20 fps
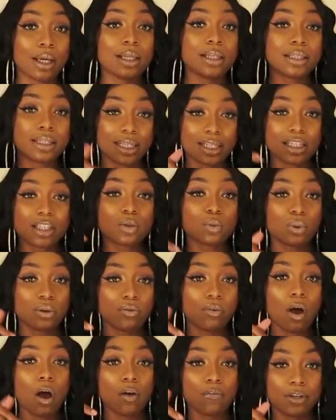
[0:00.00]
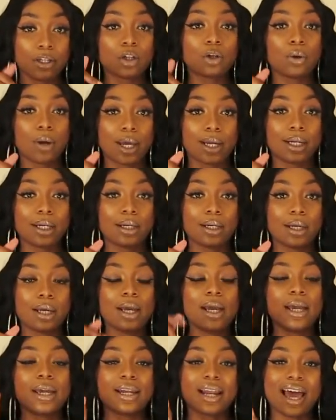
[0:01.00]
This is revolving credit.
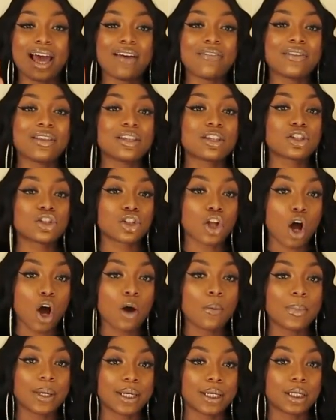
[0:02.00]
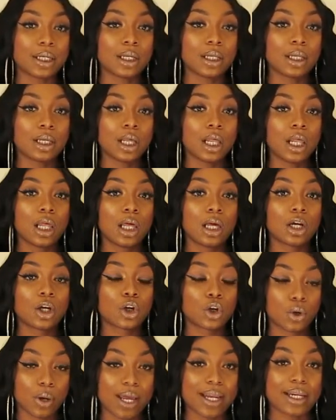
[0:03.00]
And I have installment
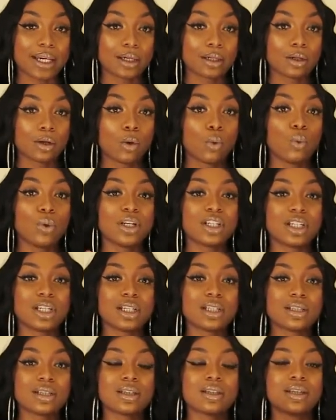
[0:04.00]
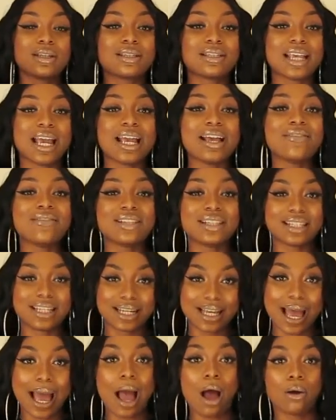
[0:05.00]
credit, which is the savings
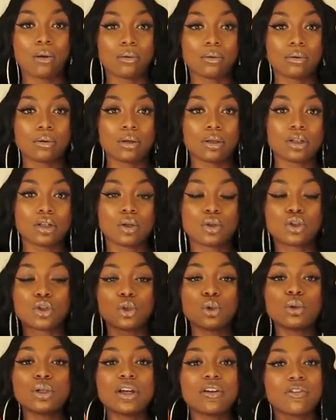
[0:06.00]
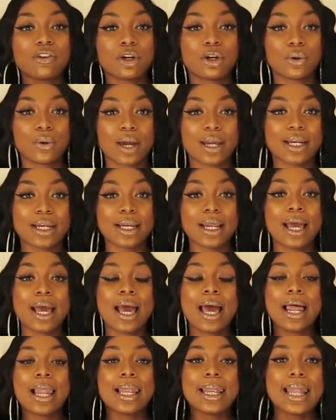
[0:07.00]
account. So two different credit
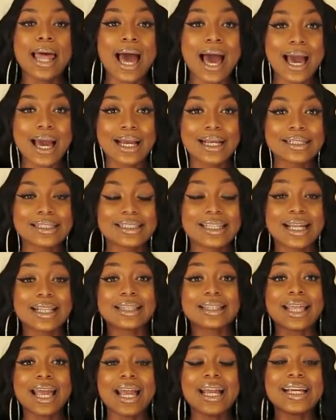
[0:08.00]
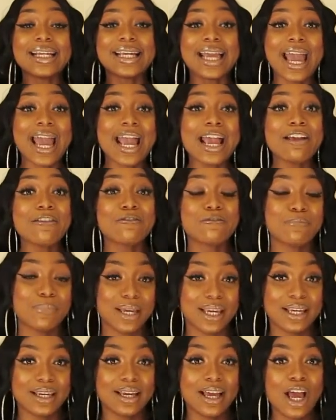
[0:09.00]
lines that they gave
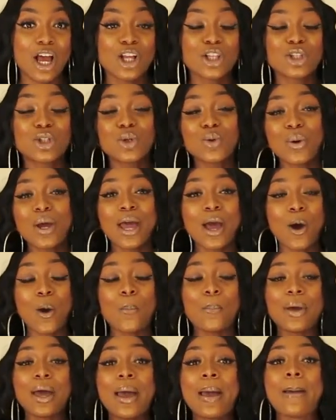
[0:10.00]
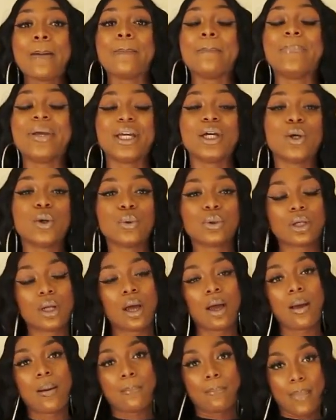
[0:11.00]
me to help
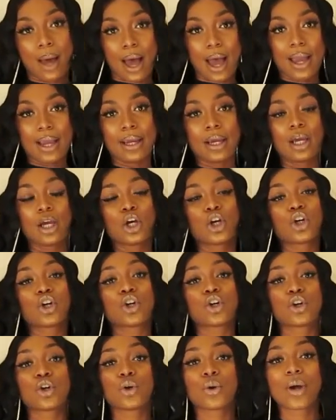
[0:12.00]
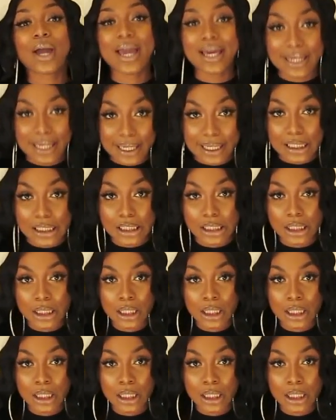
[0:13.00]
build my credit.